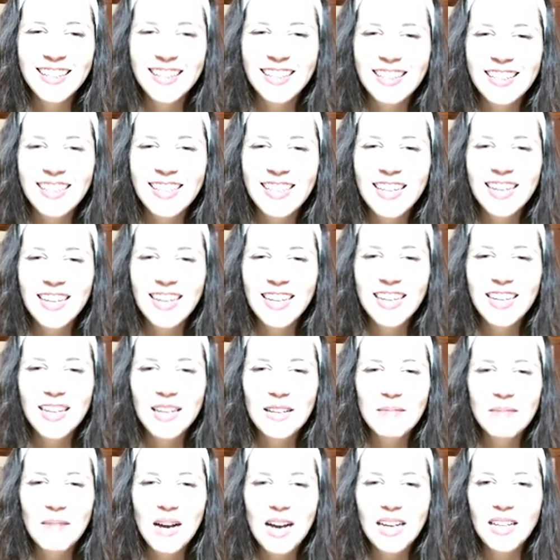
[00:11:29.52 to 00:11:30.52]

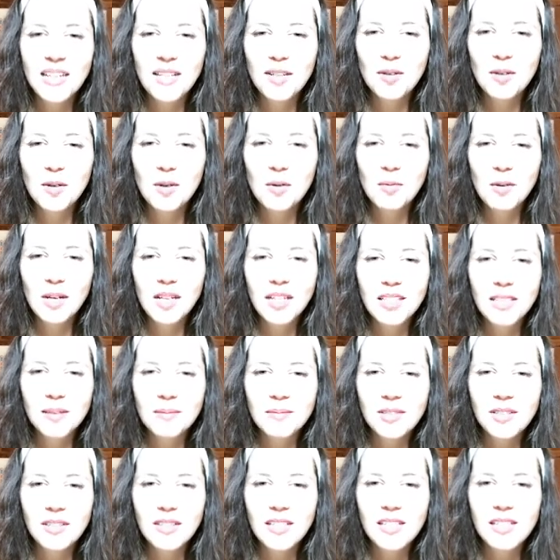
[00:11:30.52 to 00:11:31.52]
Yay, Mario,
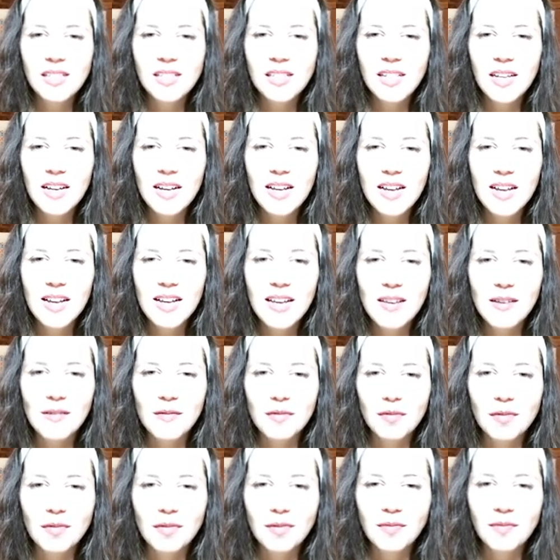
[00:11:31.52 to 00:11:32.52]
welcome to this
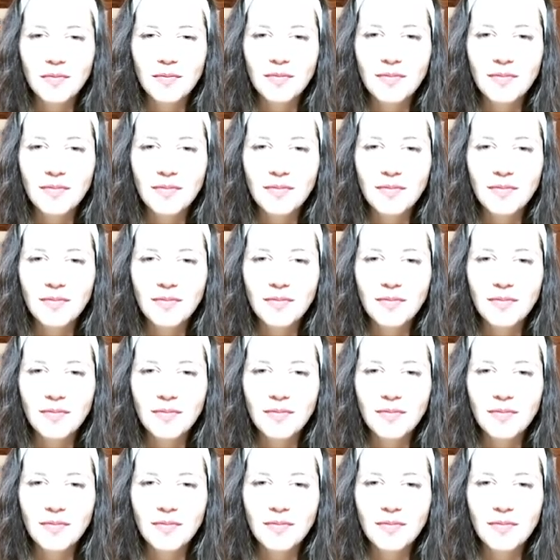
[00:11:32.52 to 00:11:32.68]
live.